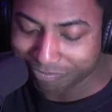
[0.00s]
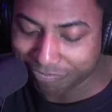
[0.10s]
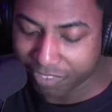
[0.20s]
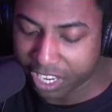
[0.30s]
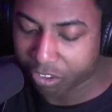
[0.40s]

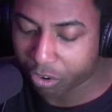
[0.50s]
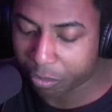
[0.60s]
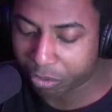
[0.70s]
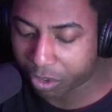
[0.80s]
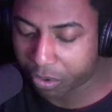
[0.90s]
In
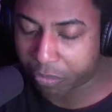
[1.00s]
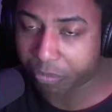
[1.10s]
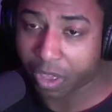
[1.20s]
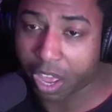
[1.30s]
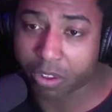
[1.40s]
terms
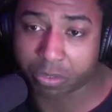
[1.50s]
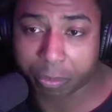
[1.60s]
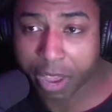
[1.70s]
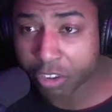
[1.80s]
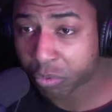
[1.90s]
of how their
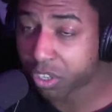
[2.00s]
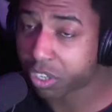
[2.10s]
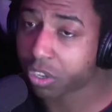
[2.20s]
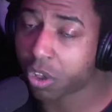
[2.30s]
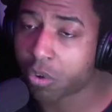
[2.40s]
past week
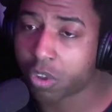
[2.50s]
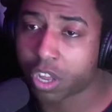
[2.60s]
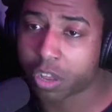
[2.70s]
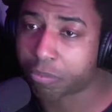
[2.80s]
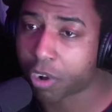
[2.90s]
could
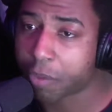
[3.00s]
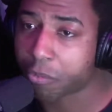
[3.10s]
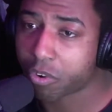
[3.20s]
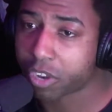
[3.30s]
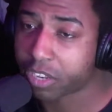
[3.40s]
go, Brian
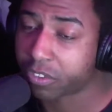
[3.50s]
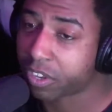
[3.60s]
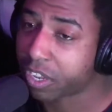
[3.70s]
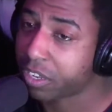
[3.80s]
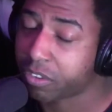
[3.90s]
Morton had
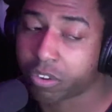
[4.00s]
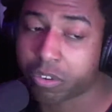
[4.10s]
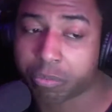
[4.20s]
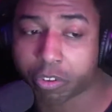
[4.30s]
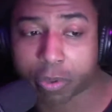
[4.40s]
said,
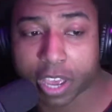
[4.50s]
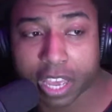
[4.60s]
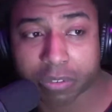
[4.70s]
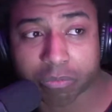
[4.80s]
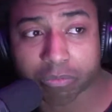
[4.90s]
dude, Miss
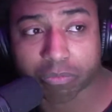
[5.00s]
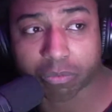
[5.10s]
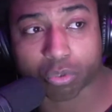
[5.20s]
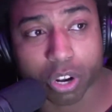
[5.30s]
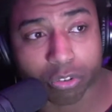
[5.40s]
Pat
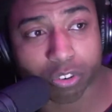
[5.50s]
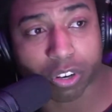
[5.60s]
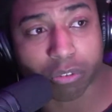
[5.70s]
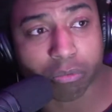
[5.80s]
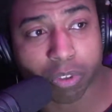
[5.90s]
crushed
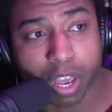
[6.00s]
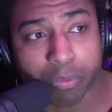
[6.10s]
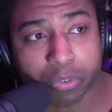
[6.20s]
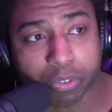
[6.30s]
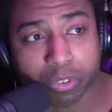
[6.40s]
it
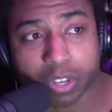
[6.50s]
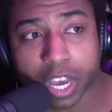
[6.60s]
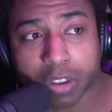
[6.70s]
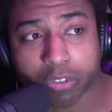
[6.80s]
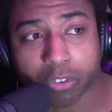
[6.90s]
every single
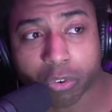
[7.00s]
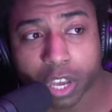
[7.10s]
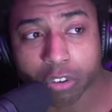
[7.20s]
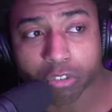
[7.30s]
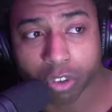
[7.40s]
night, sold
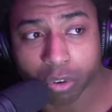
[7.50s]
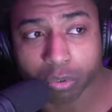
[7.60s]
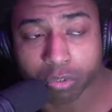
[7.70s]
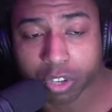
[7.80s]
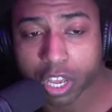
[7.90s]
out
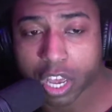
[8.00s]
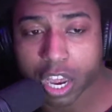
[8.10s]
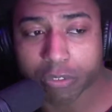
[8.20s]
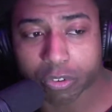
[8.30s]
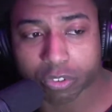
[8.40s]
shows
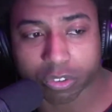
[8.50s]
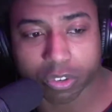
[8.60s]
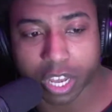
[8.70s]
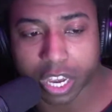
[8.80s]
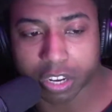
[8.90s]
every single
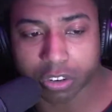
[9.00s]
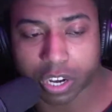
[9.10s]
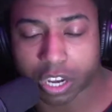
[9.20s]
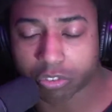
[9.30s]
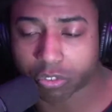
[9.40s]
night.
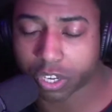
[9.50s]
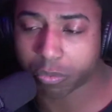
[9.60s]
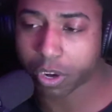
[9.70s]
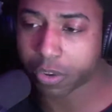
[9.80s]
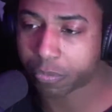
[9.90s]
She's getting
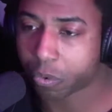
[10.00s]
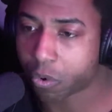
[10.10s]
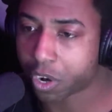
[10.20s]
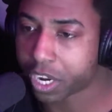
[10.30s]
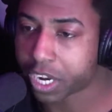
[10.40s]
ready
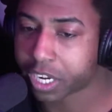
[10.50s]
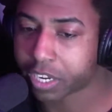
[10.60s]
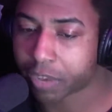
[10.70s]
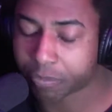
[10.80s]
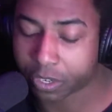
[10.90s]
for a
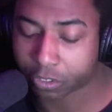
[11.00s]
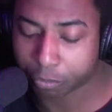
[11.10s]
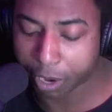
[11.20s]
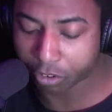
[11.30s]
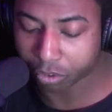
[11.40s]
Netflix
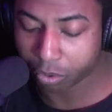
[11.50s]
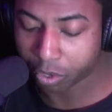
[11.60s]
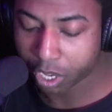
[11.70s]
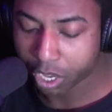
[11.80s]
special.